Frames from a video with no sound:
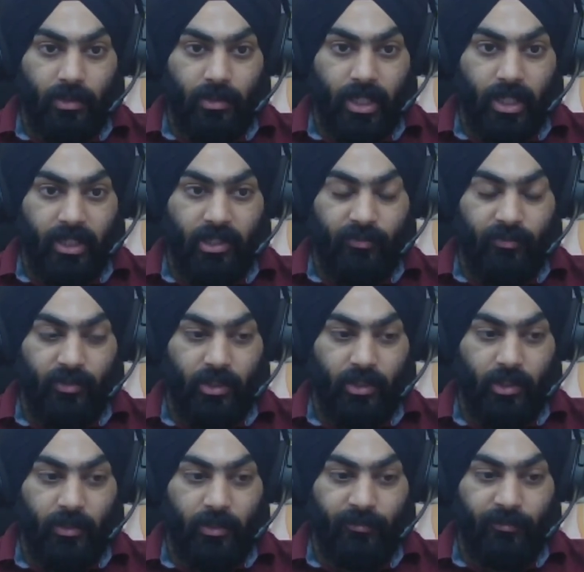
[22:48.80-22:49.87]
kind of
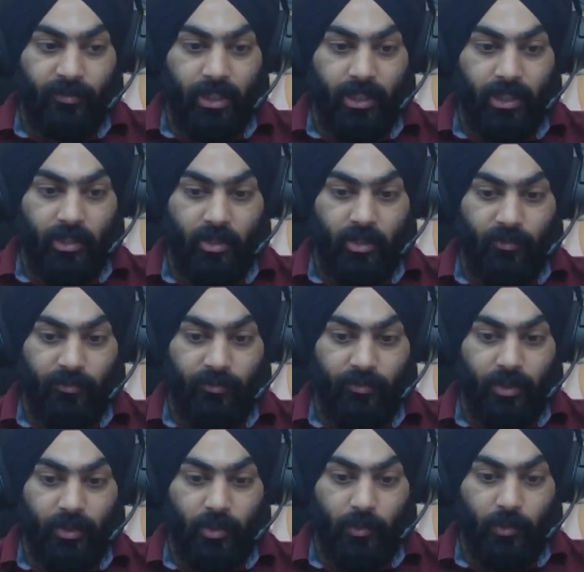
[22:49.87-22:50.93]
feeling of
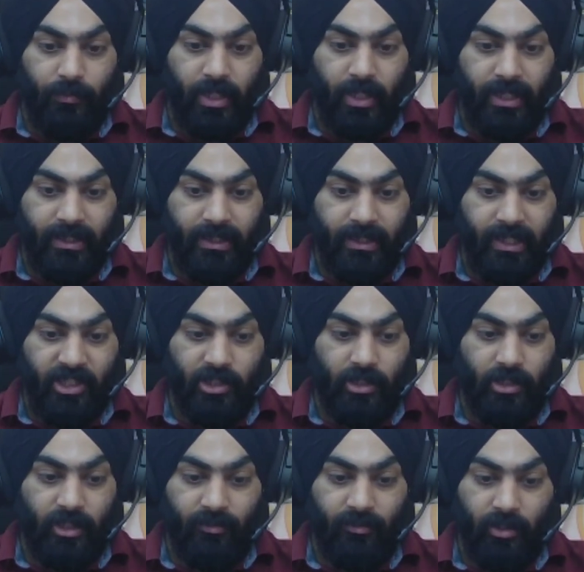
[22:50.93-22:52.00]

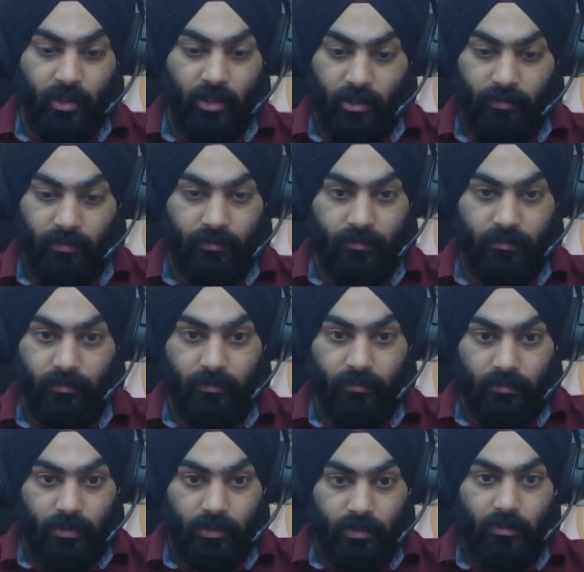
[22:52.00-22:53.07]
hesitation if you are
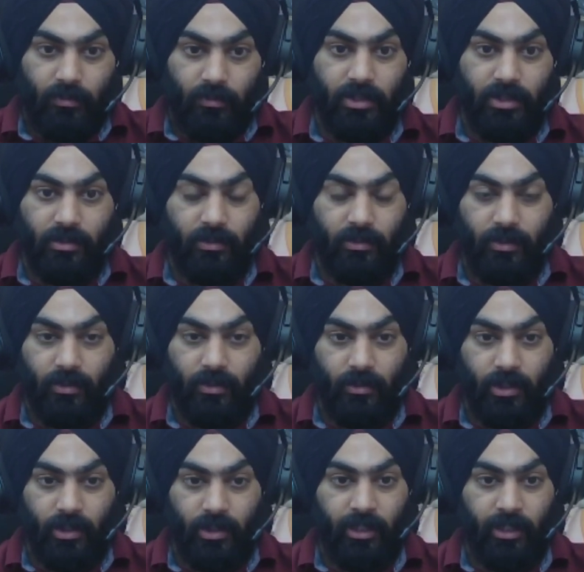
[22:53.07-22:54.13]
just
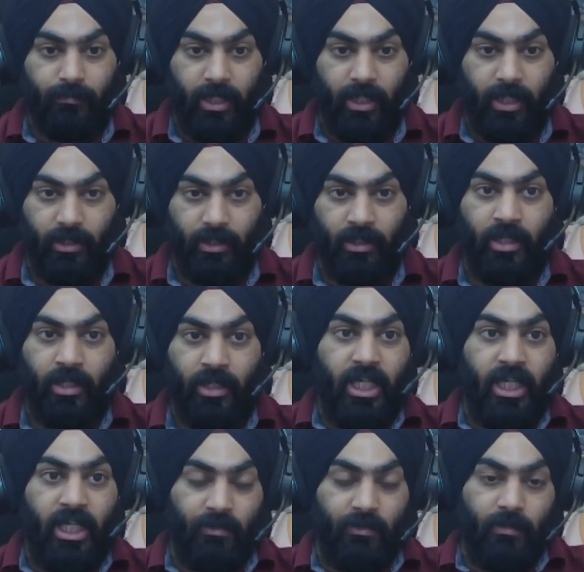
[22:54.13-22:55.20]
learning Python.
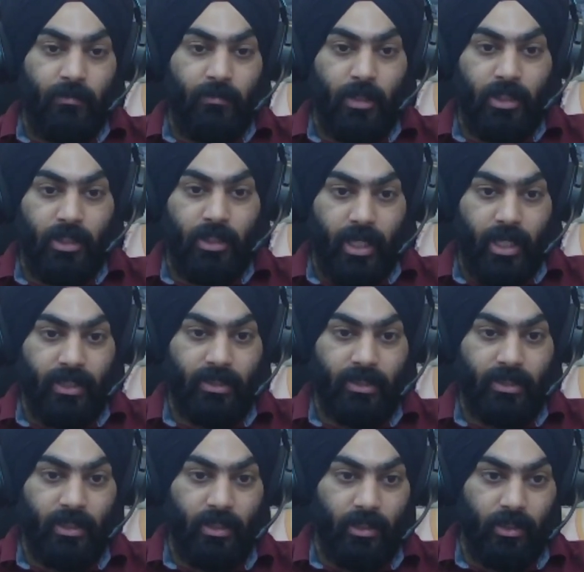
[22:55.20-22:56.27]
Even my brother has
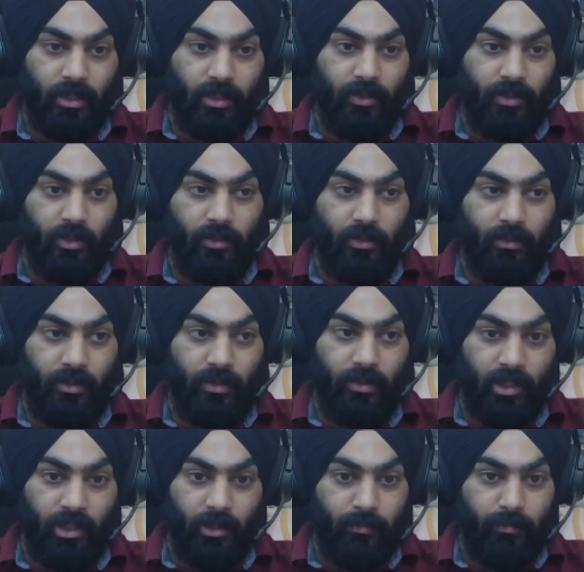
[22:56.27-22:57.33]

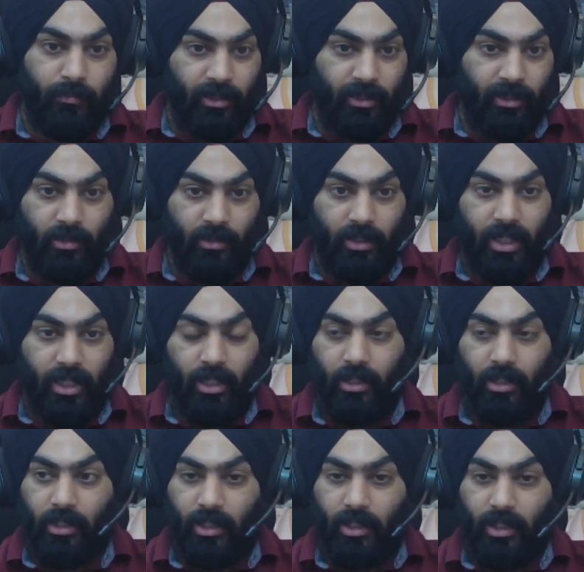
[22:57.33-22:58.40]
learned Python
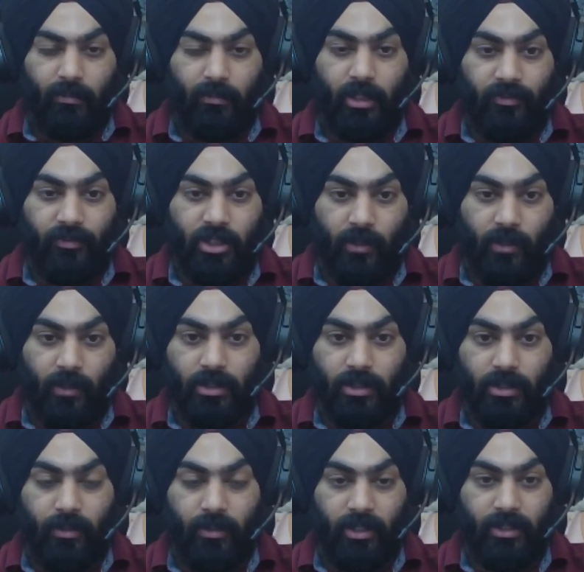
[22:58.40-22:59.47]
and a little bit of
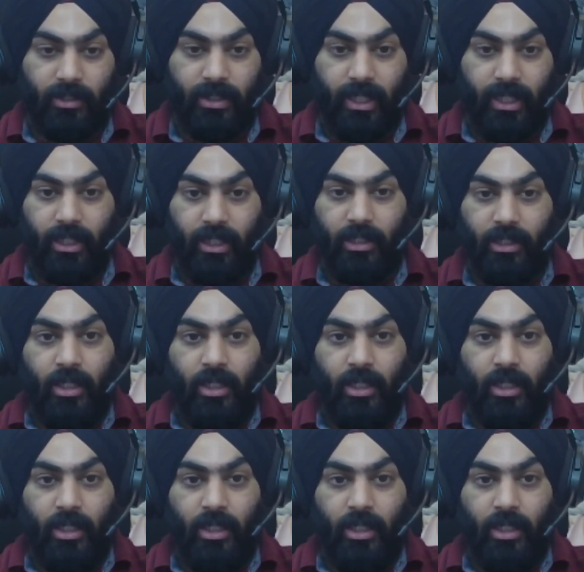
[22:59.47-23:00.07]
JavaScript in the side,